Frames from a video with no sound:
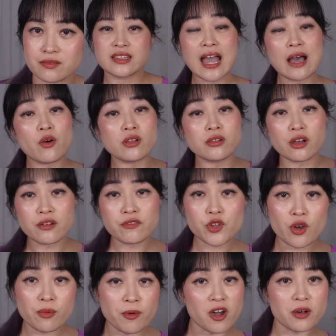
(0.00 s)
Now, a lot of
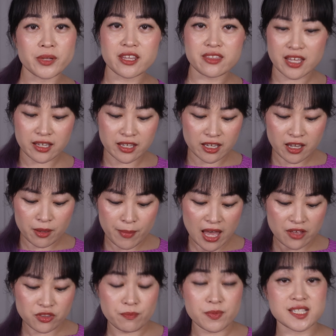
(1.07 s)
you are probably thinking
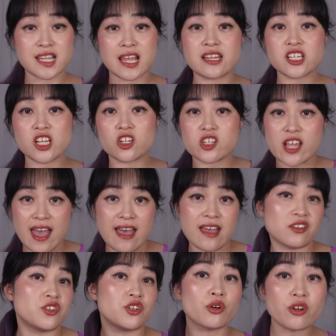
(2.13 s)
about the percentage
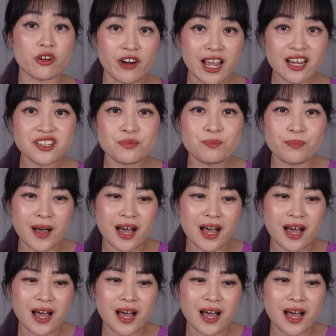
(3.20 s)
and you're correct,